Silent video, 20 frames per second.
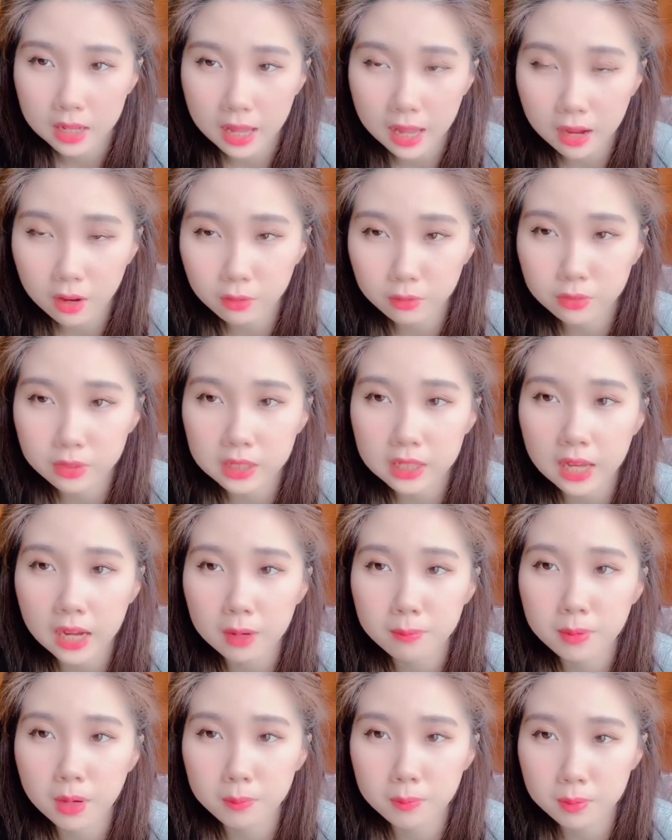LV
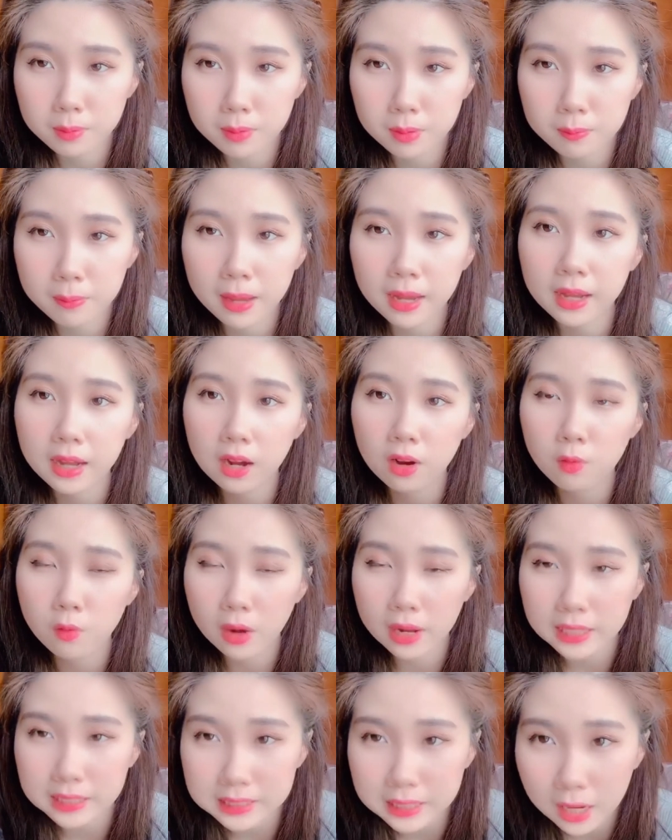Alma BB bag or
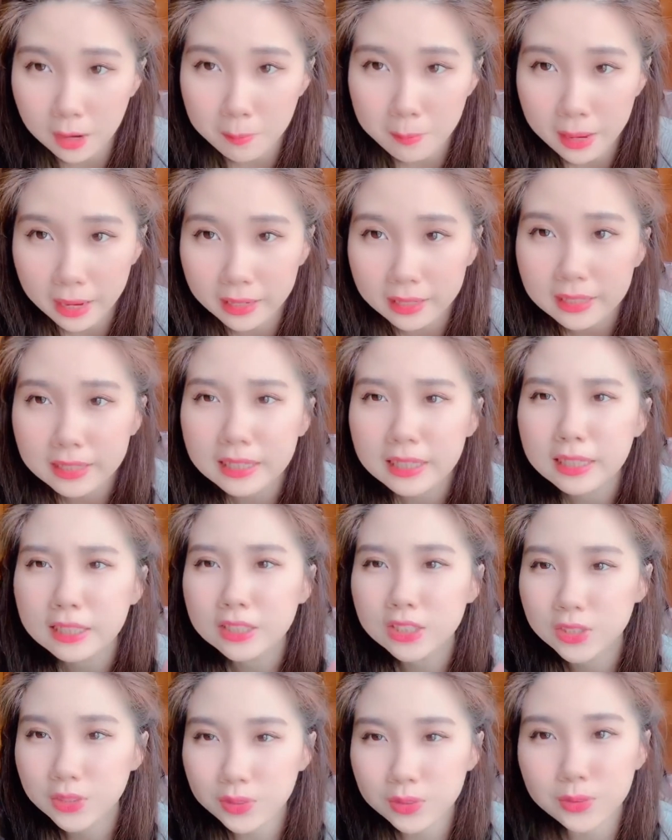YSL bag.
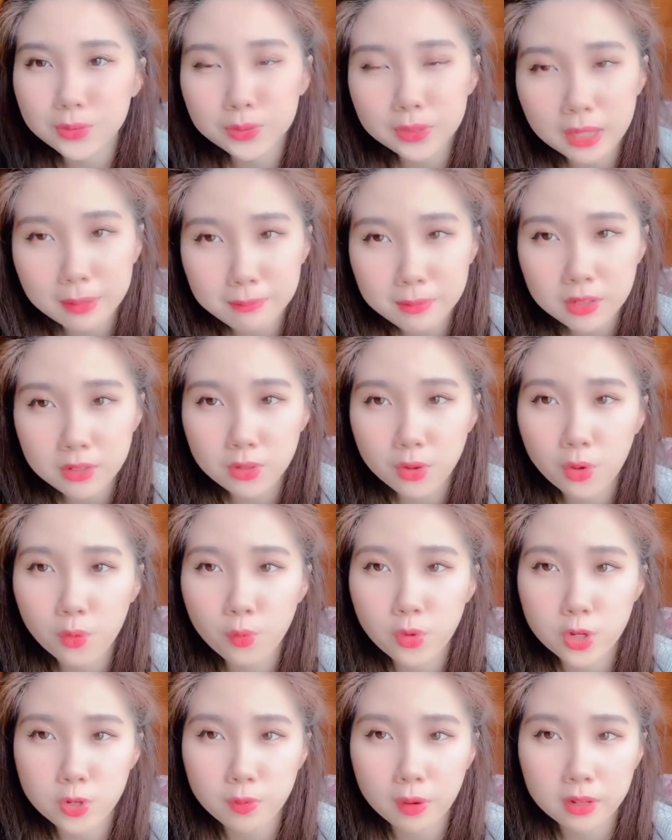So do let me know
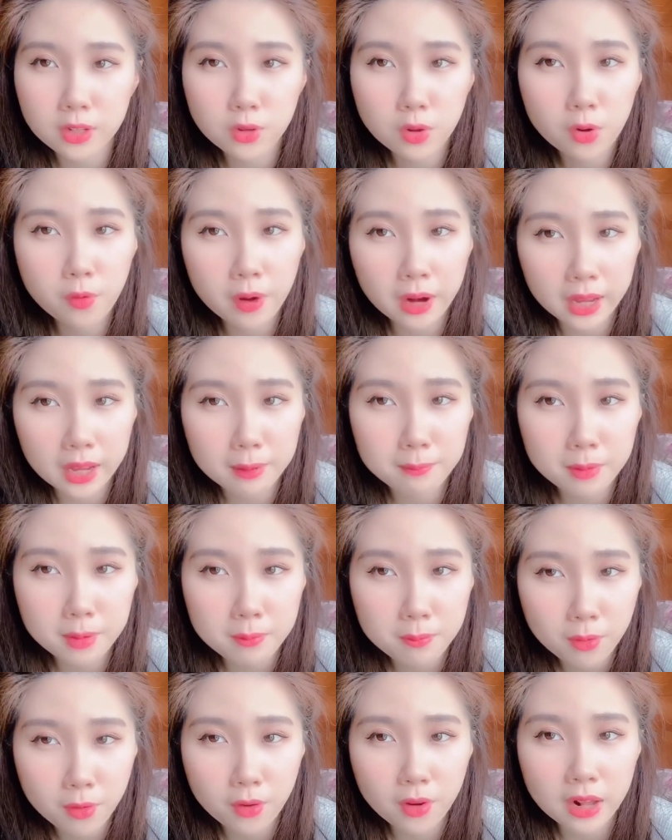which one you
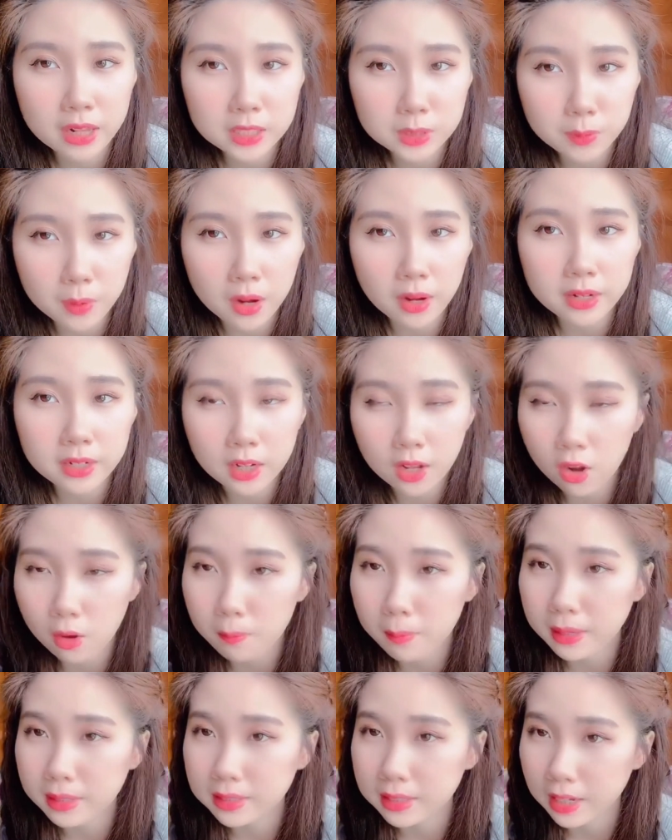recommend more as well in the
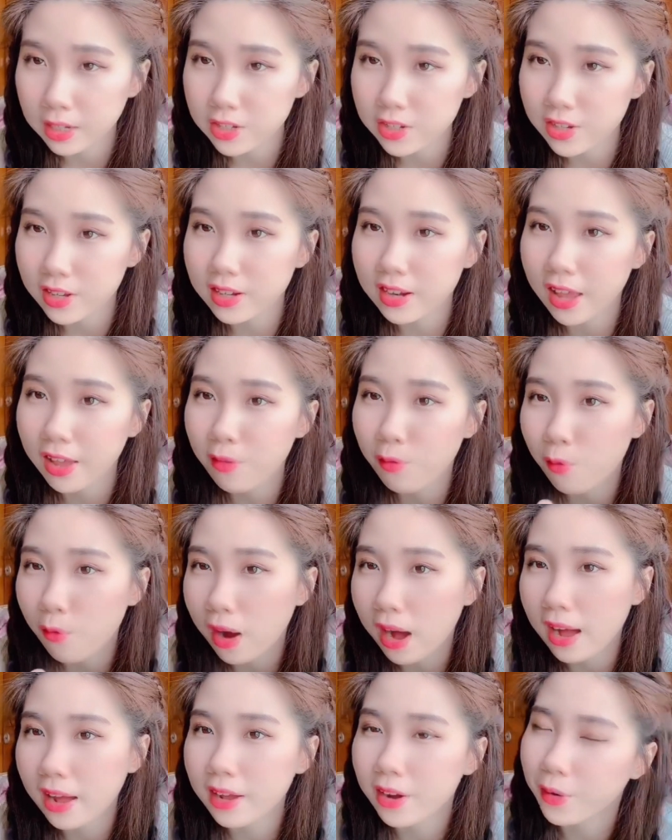comment section and
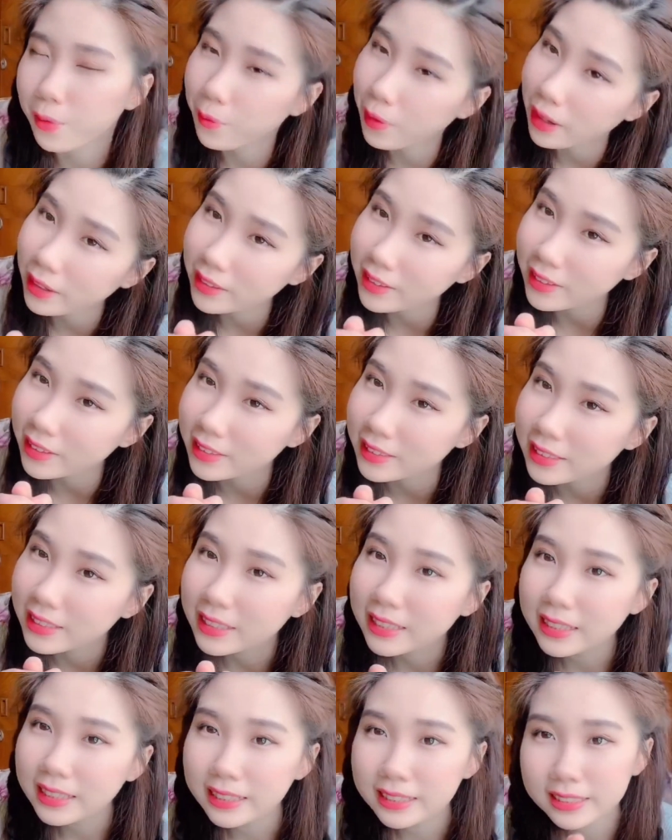why or why not.
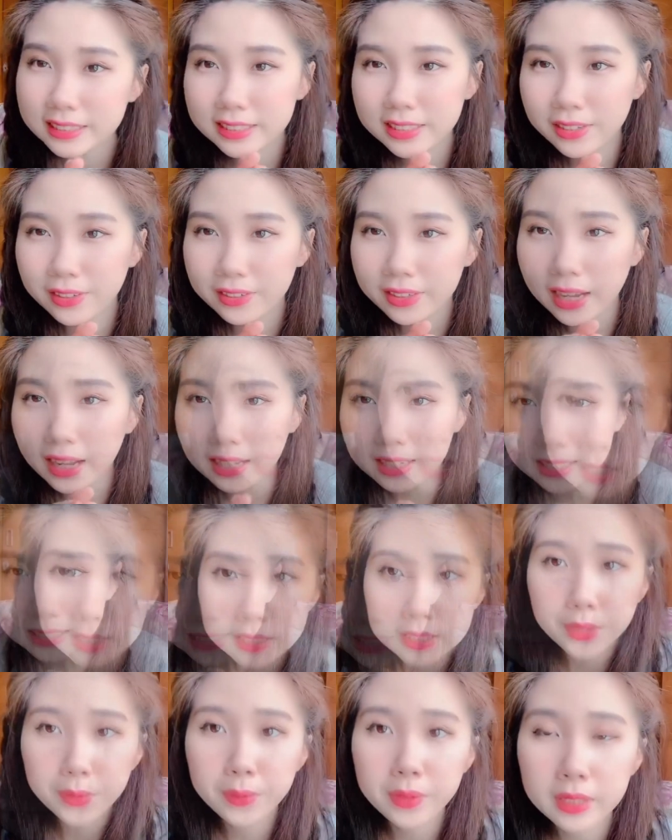So yeah,
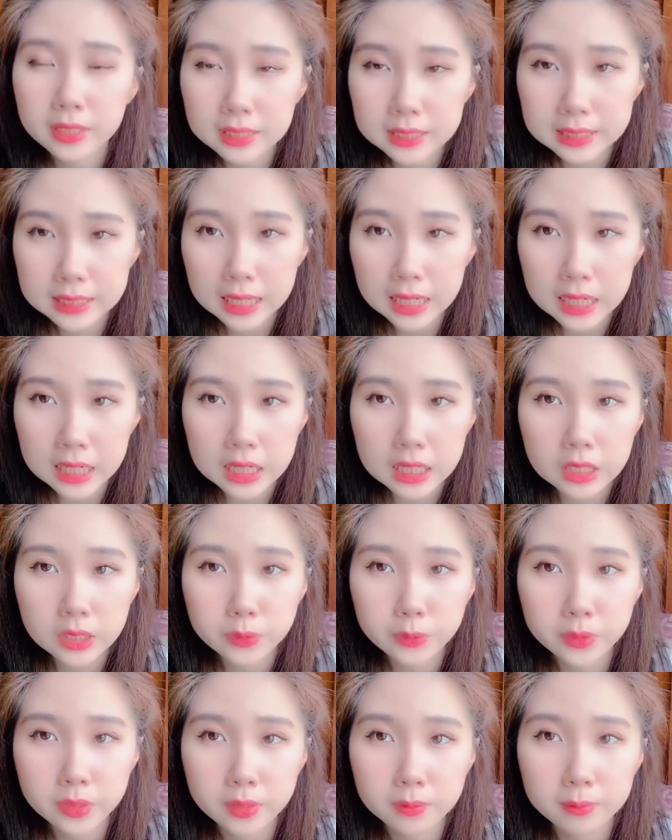so we're gonna start
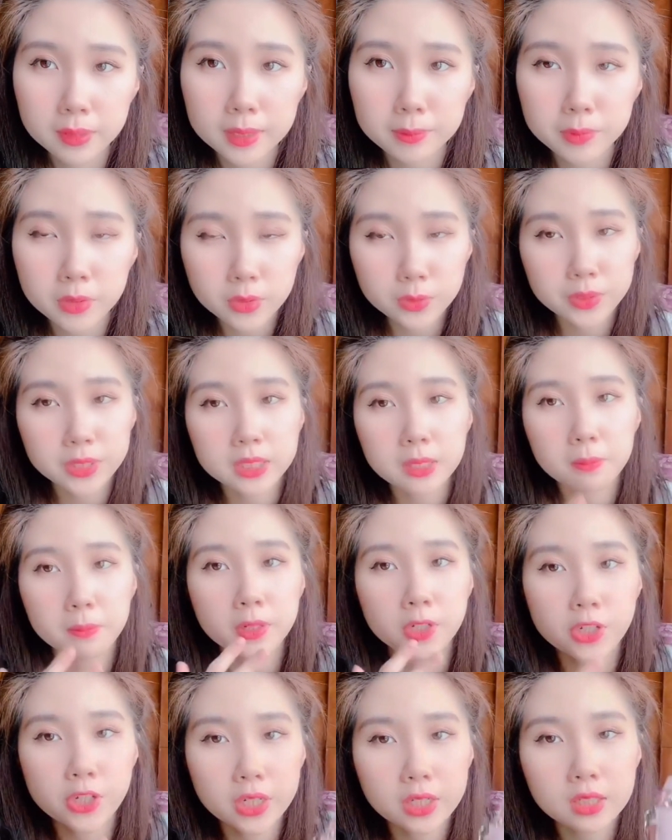off with my most recent
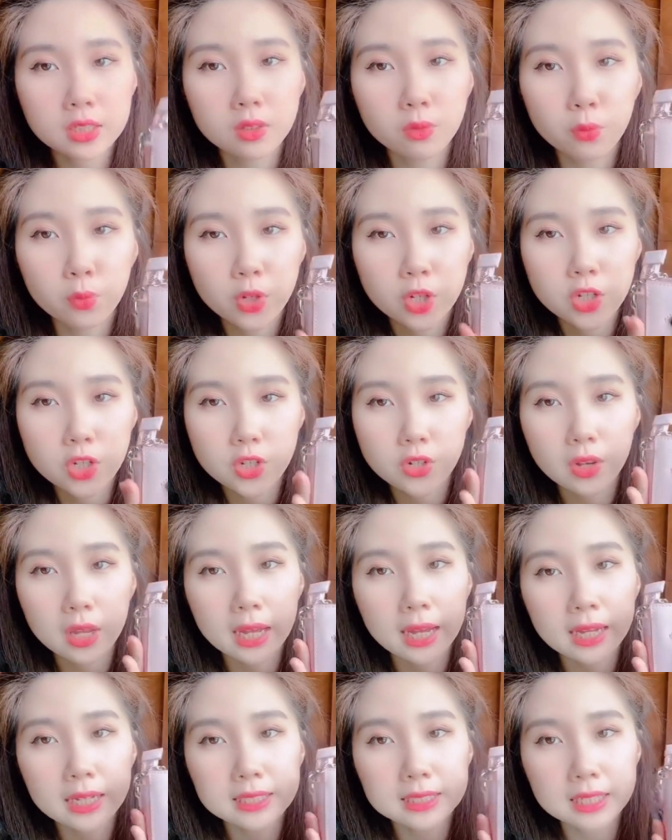purchase which you
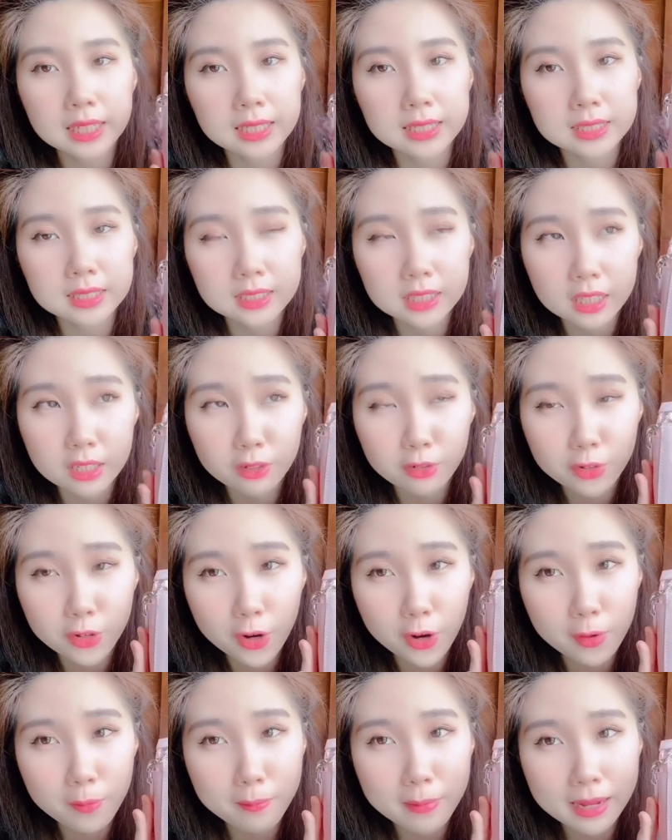guys can see
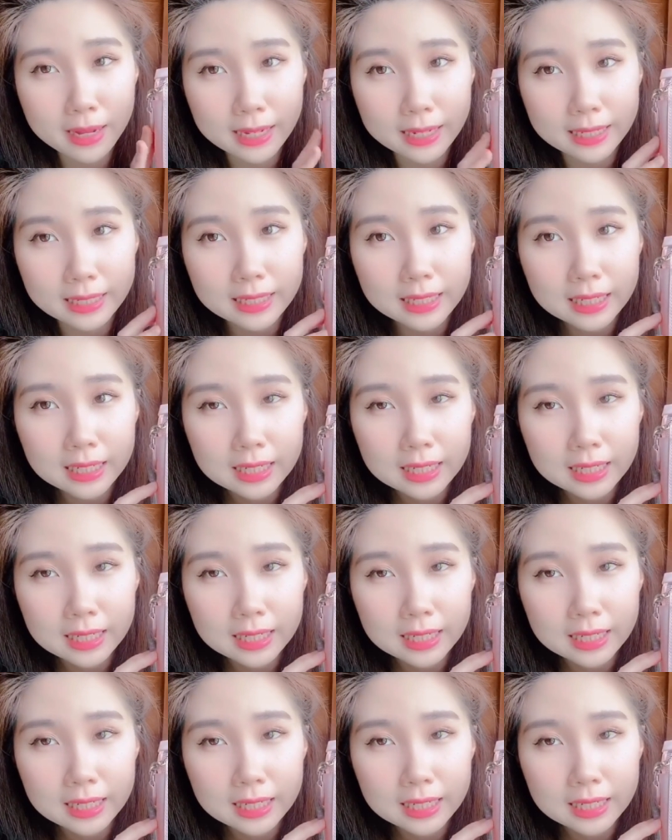from my